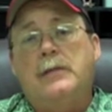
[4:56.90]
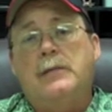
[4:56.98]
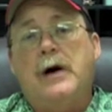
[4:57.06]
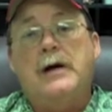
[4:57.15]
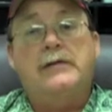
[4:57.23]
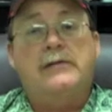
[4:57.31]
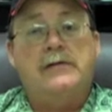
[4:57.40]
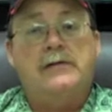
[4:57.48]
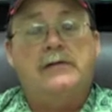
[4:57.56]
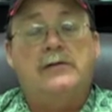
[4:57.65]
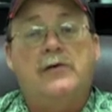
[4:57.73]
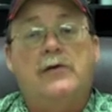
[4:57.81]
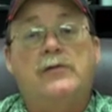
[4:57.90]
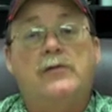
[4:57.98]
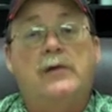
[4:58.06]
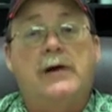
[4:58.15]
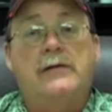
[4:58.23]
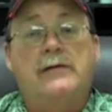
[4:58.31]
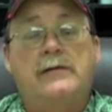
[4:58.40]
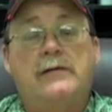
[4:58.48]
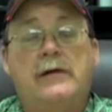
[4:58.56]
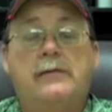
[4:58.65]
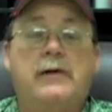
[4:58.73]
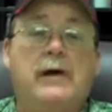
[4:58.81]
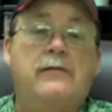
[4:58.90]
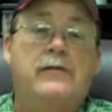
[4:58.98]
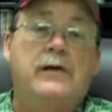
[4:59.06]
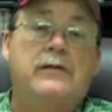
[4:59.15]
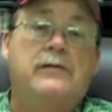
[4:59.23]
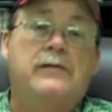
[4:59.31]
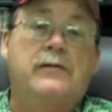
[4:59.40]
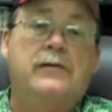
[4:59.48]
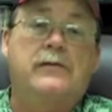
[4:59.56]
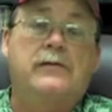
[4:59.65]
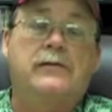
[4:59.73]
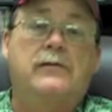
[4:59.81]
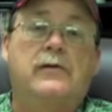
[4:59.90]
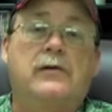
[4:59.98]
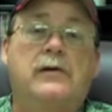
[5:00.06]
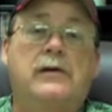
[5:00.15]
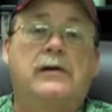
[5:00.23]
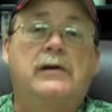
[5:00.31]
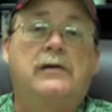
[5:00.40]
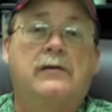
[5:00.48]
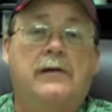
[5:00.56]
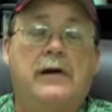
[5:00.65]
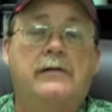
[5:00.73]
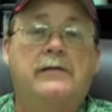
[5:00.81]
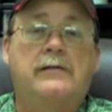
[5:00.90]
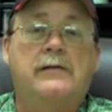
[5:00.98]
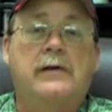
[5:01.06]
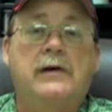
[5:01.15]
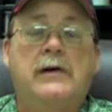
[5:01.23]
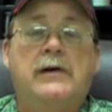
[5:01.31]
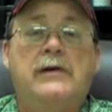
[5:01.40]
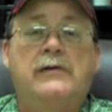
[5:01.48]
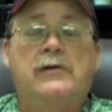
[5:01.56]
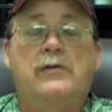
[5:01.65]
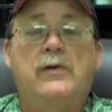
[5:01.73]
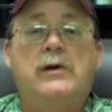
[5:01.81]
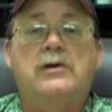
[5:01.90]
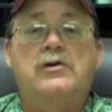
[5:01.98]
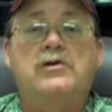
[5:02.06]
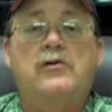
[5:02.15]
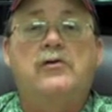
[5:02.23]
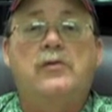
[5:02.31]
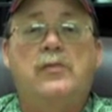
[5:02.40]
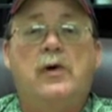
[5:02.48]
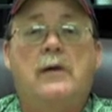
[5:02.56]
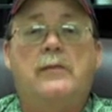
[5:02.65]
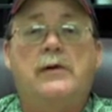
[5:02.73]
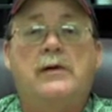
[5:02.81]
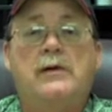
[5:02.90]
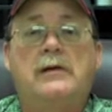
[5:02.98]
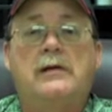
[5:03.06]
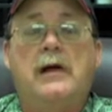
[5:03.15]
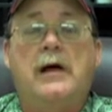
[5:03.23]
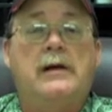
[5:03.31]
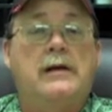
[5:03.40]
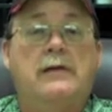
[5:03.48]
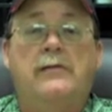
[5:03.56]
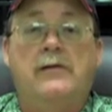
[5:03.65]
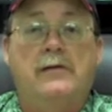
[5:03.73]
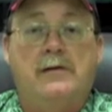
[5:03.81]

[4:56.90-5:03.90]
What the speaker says: My assistant is also licensed, and we have another assistant who's currently getting her license. So we can show your property at a given